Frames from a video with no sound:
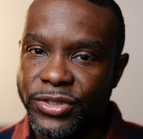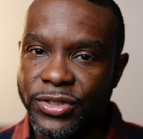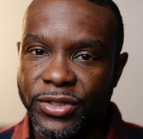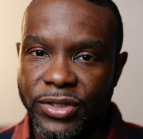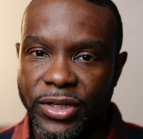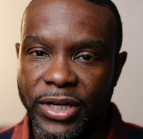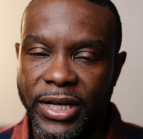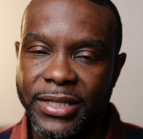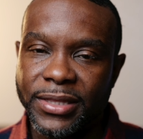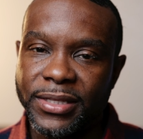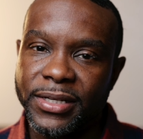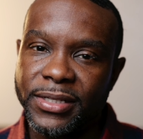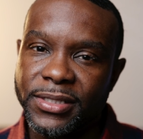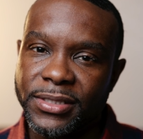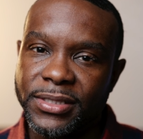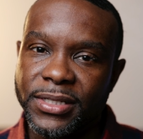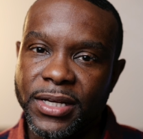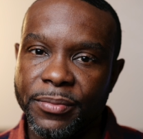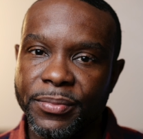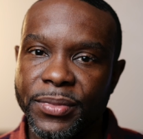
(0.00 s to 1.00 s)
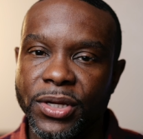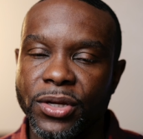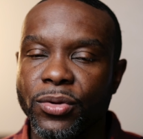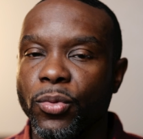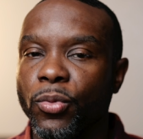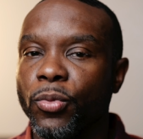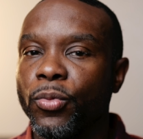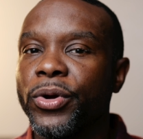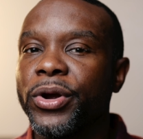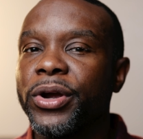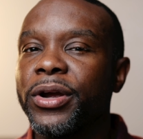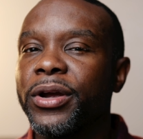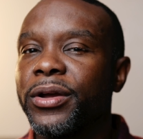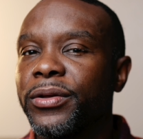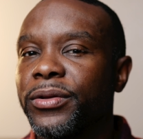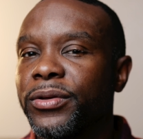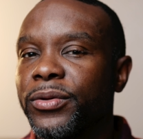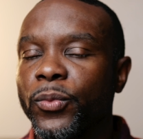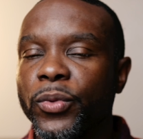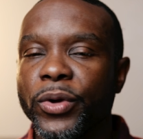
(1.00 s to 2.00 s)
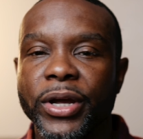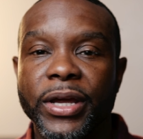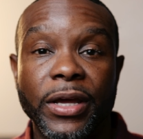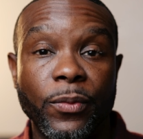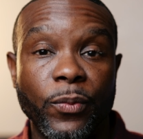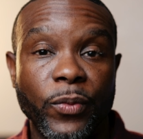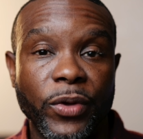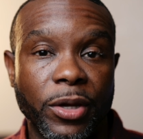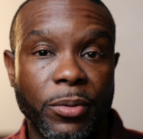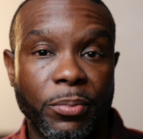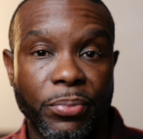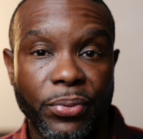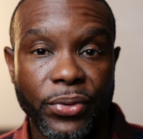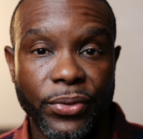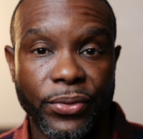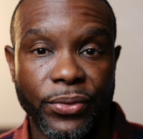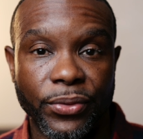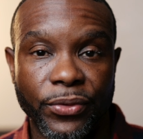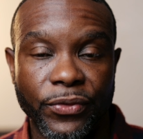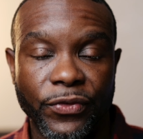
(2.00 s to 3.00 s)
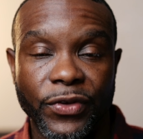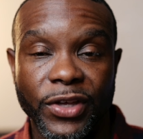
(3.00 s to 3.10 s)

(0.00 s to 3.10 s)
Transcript: you to look at this and tell me where can we improve.